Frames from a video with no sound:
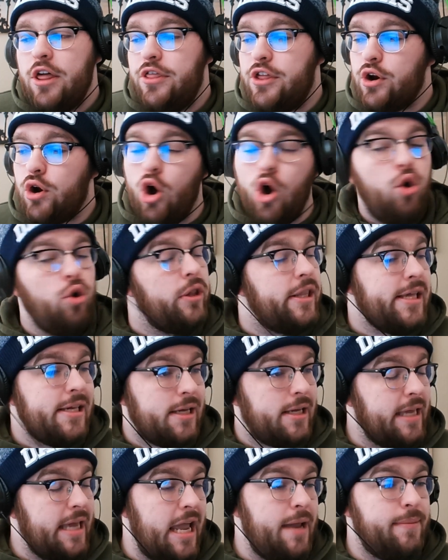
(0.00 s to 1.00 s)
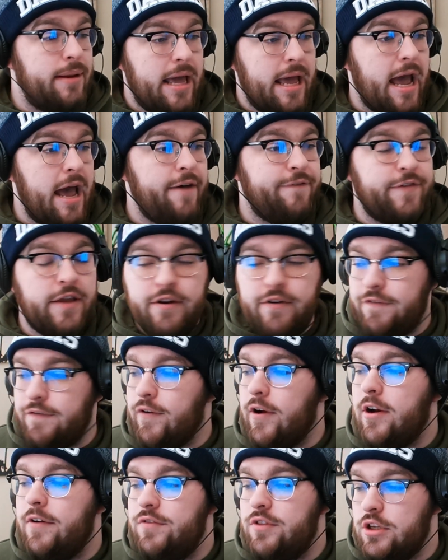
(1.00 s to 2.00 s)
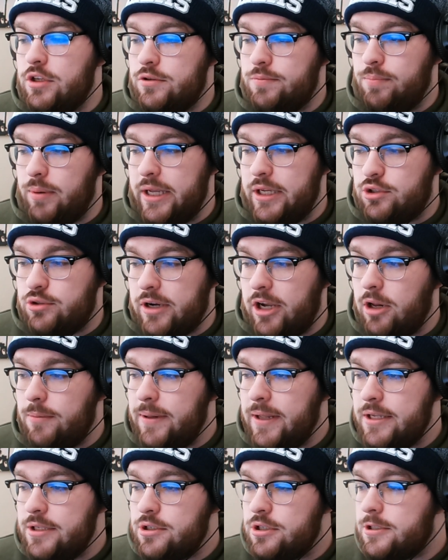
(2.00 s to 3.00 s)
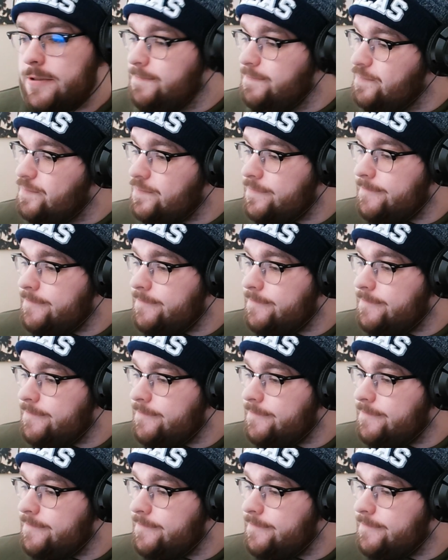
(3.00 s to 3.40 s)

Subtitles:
They're only a game and a half in front of the Trailblazers.